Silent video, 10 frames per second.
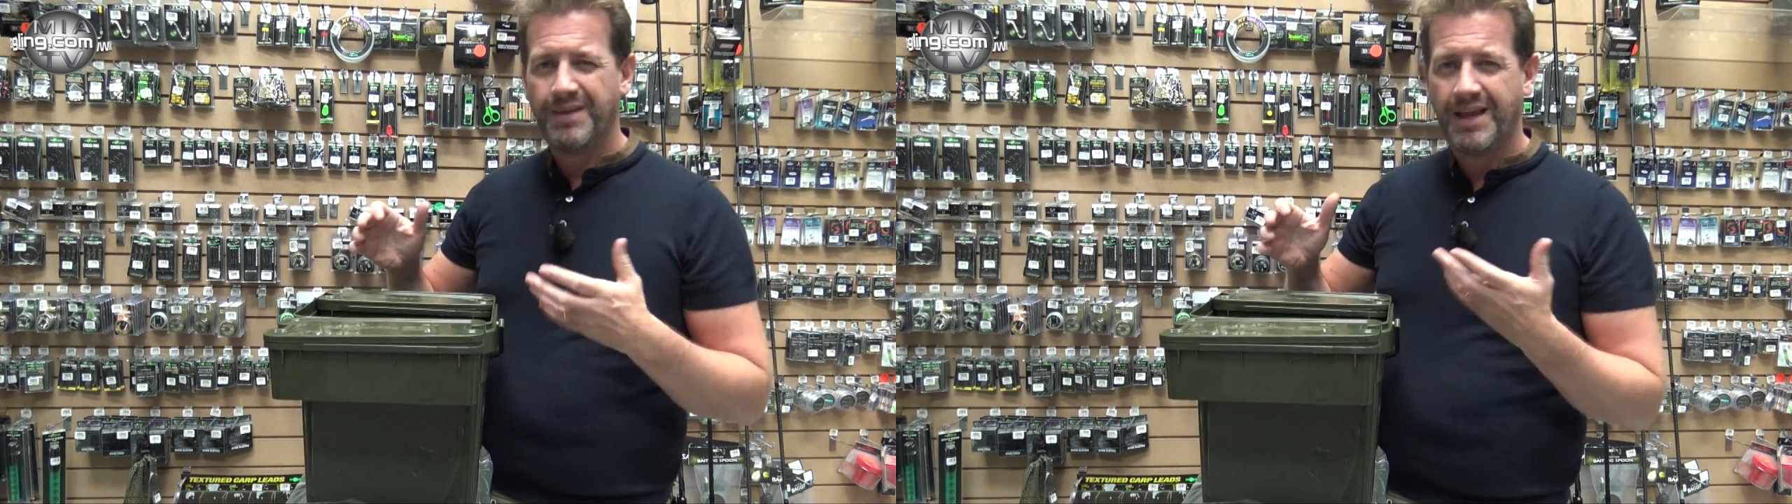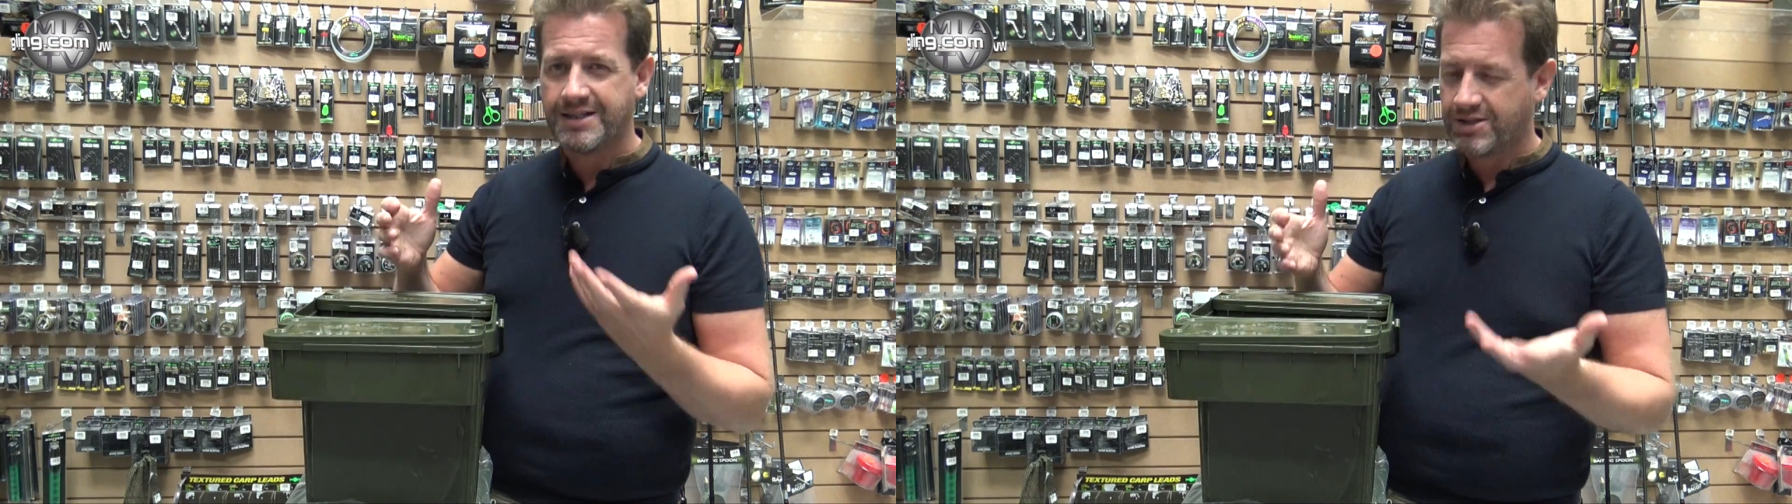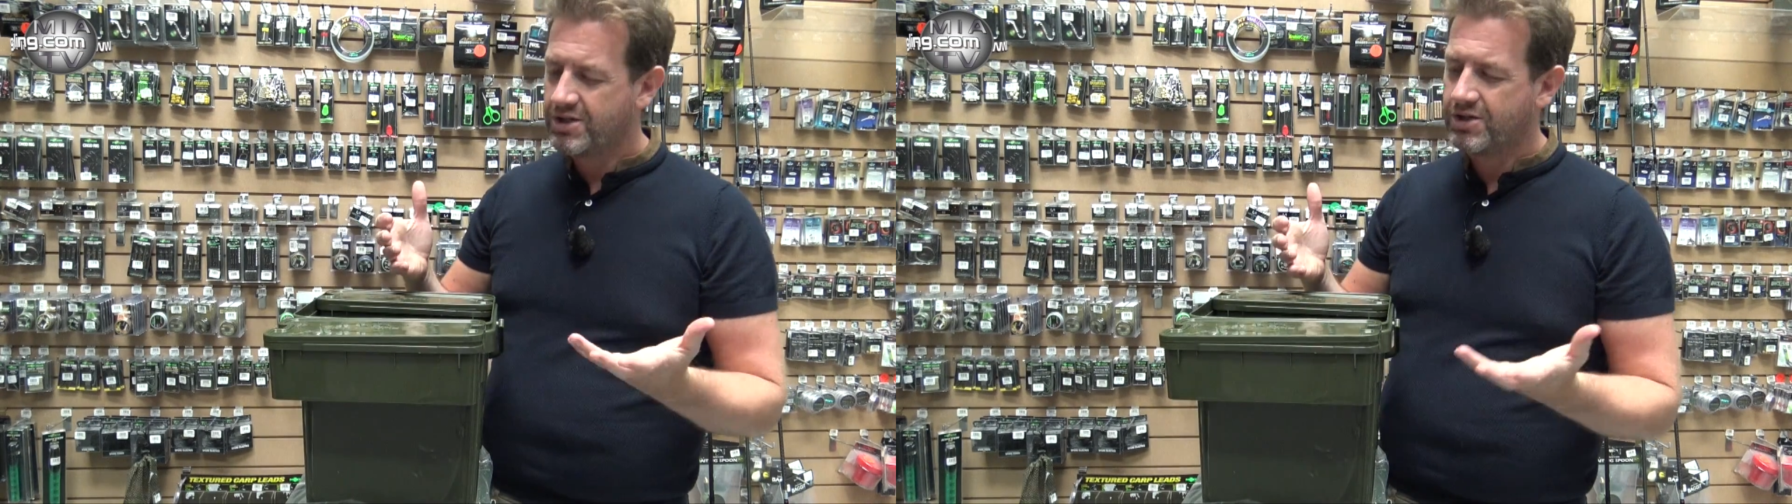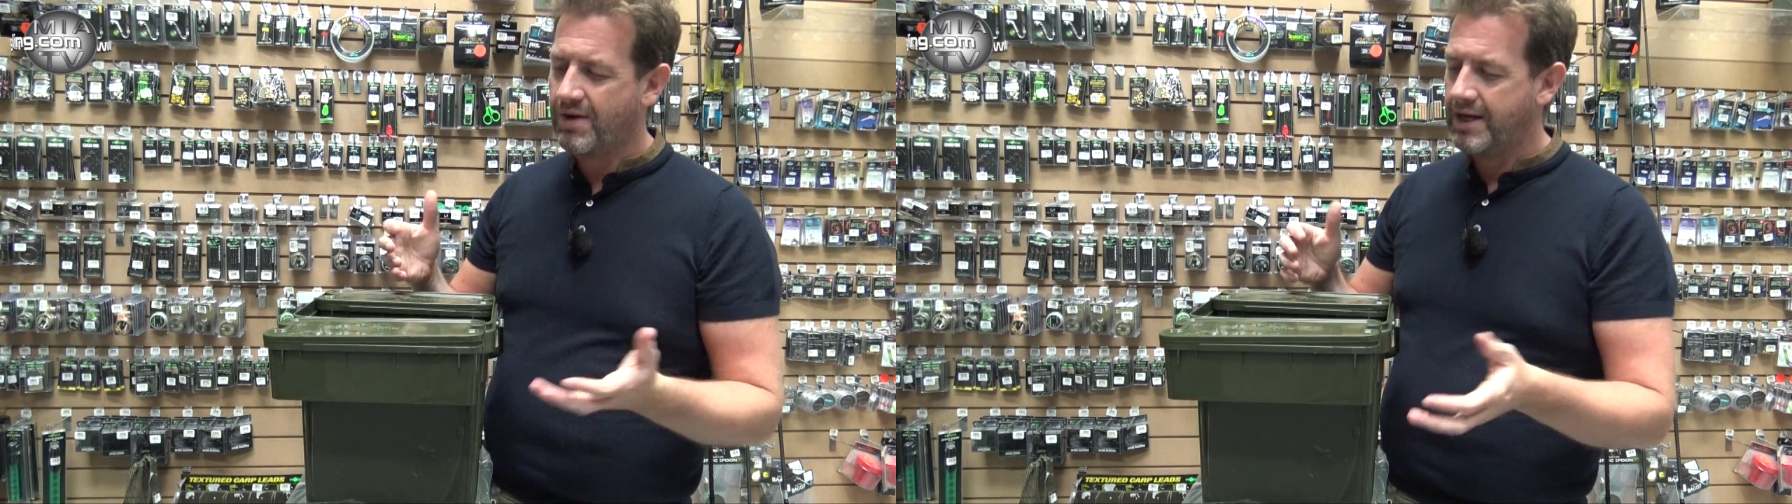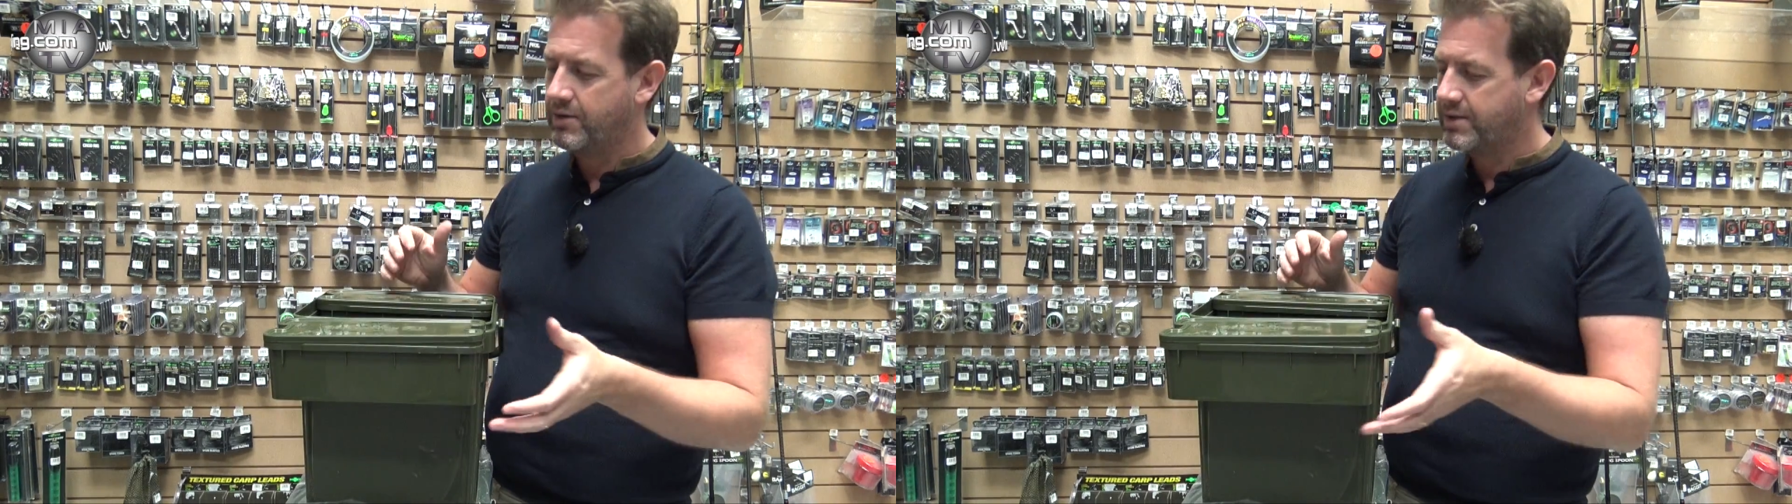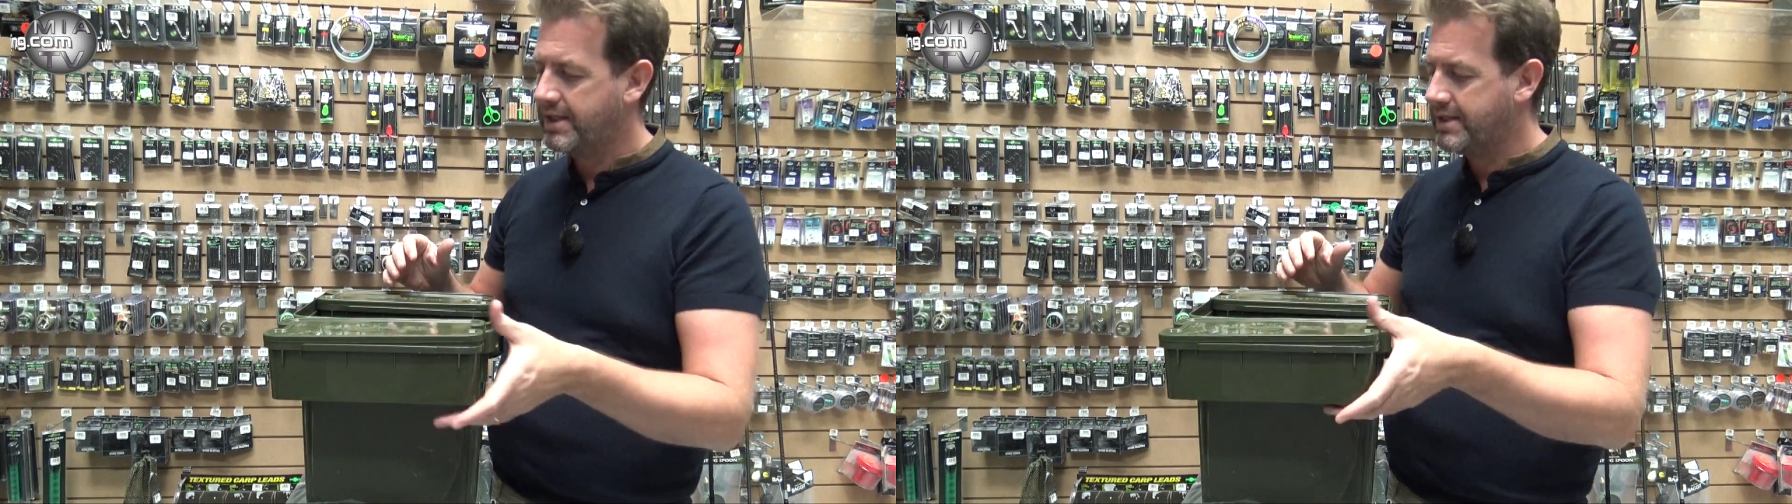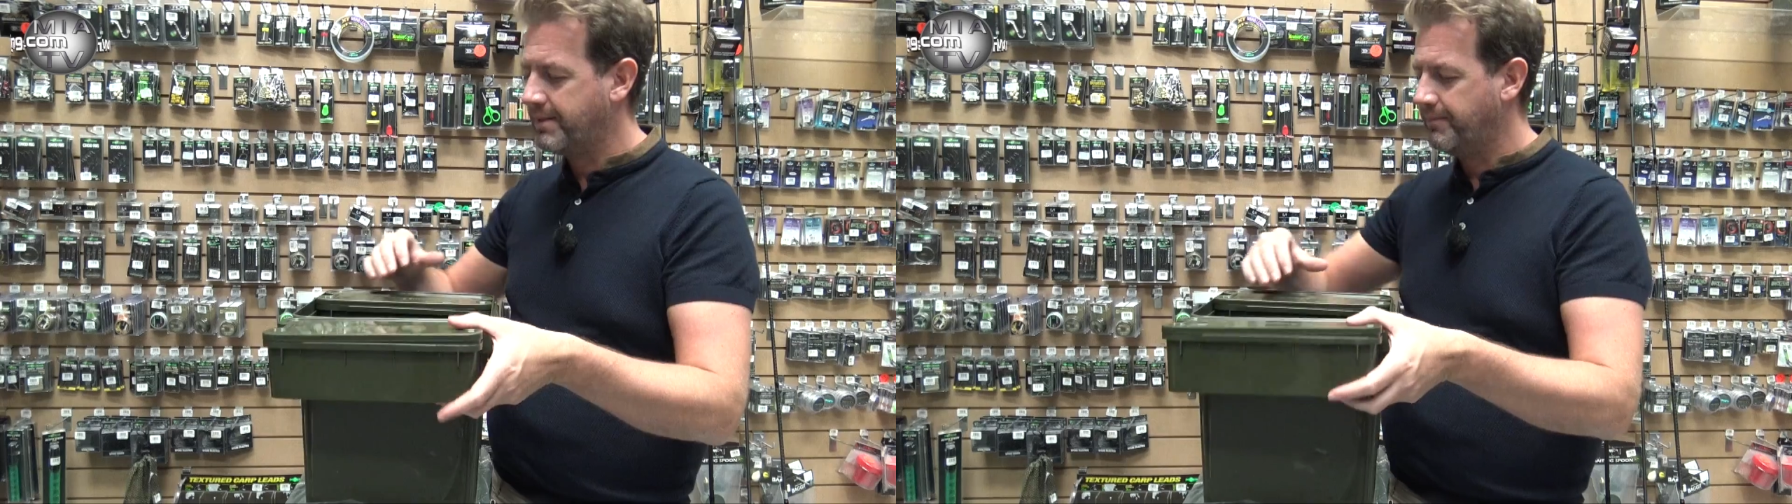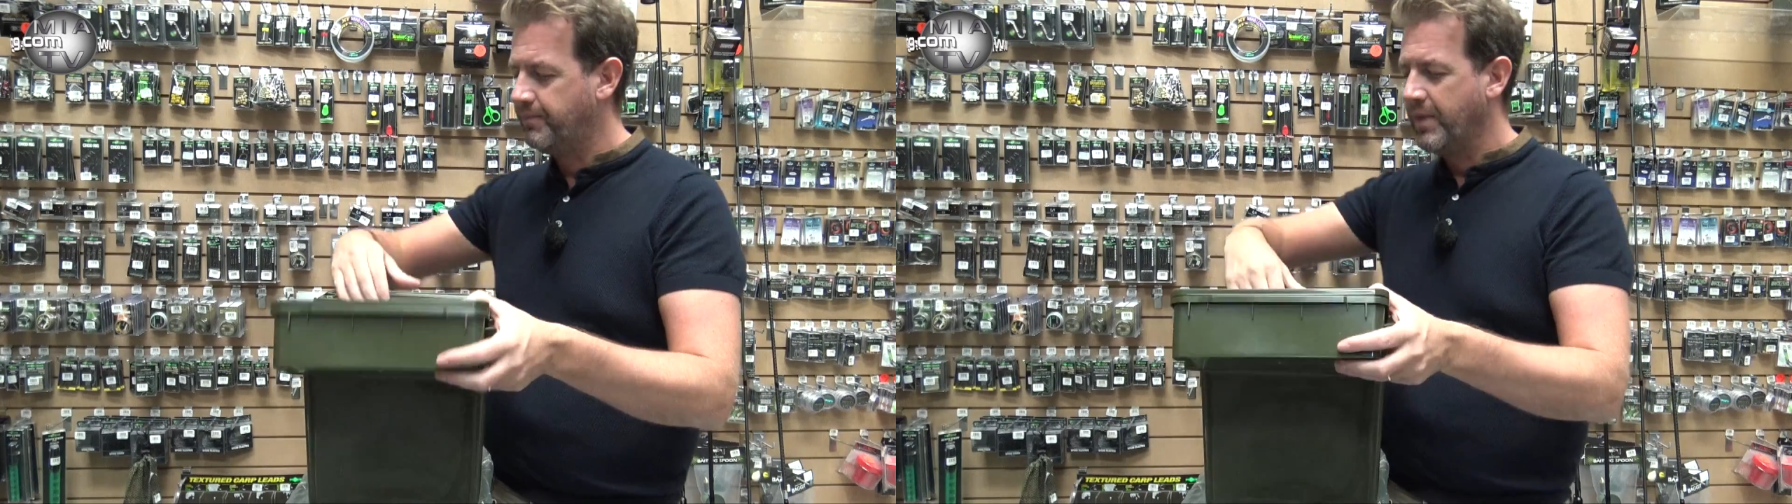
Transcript: It's just a great little system.